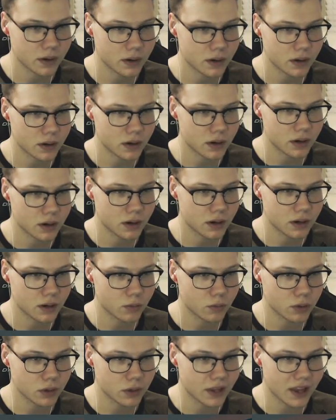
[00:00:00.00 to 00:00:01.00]
open.
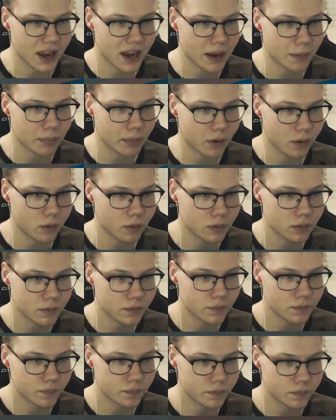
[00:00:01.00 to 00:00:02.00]
What the heck, Dude, bro? I think,